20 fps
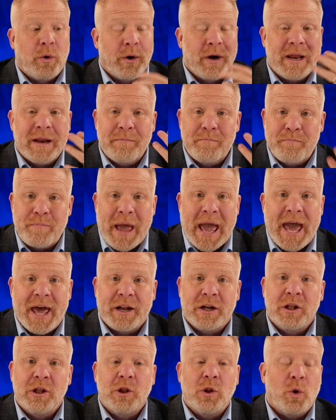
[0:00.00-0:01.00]
or in
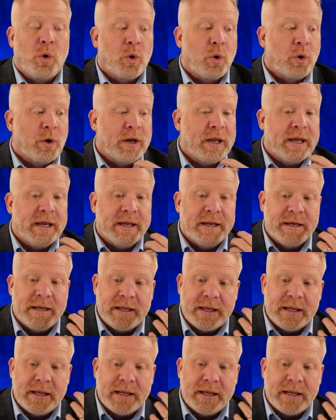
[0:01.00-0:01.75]
battle or in,